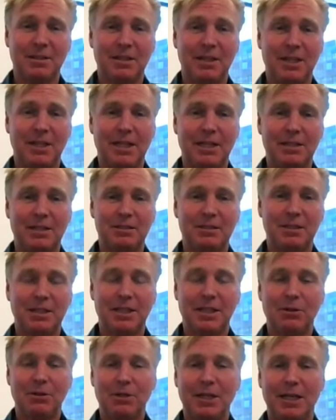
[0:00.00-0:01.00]
and to
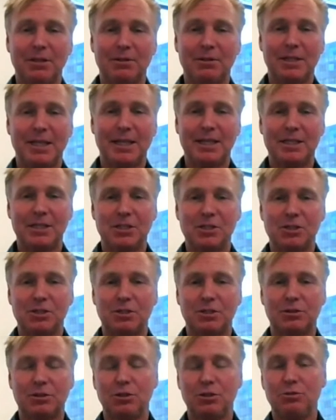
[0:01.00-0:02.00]
carry out that
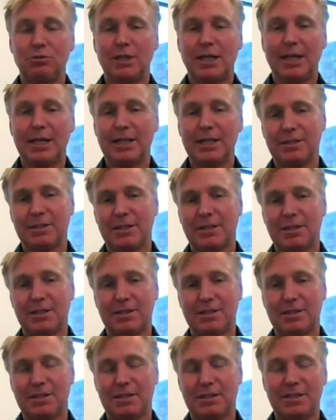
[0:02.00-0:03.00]
additional 2 nines
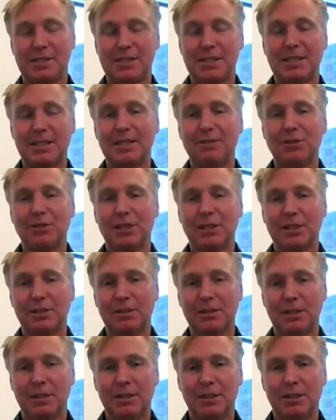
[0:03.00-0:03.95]
is significant.